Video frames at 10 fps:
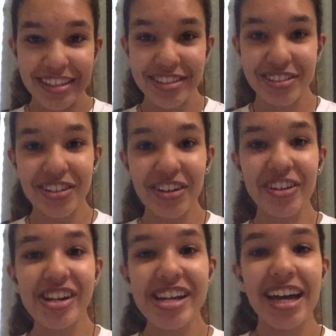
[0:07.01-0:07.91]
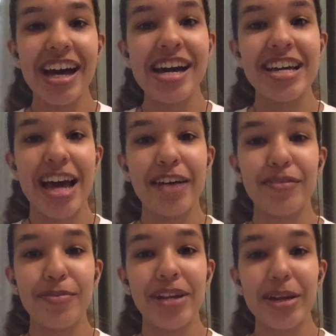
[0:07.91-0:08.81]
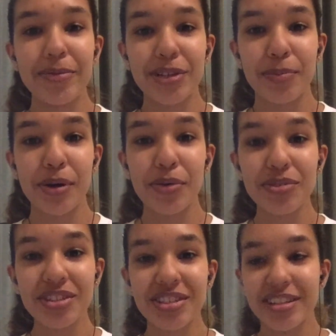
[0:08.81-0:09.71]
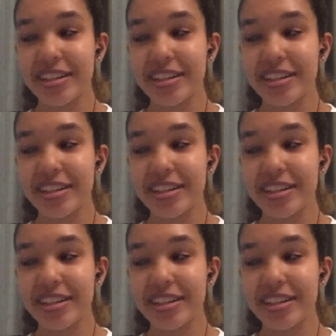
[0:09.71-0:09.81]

Sorry I haven't been able to post